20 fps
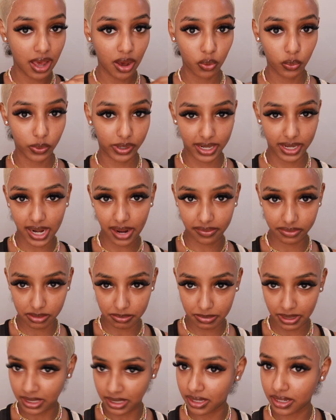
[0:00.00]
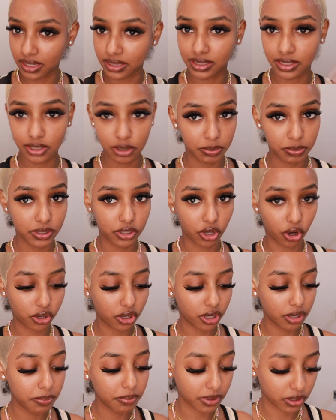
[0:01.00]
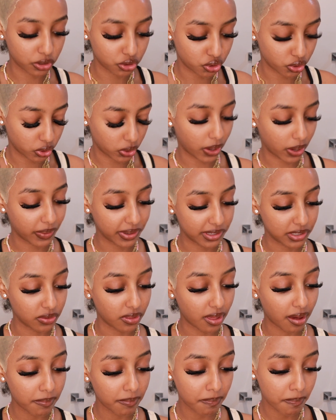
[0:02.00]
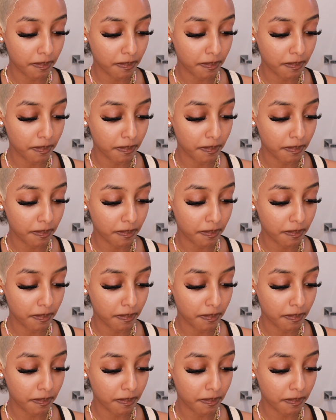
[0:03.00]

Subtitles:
we're gonna have to make it a little bit darker, but I'll show you how I do that.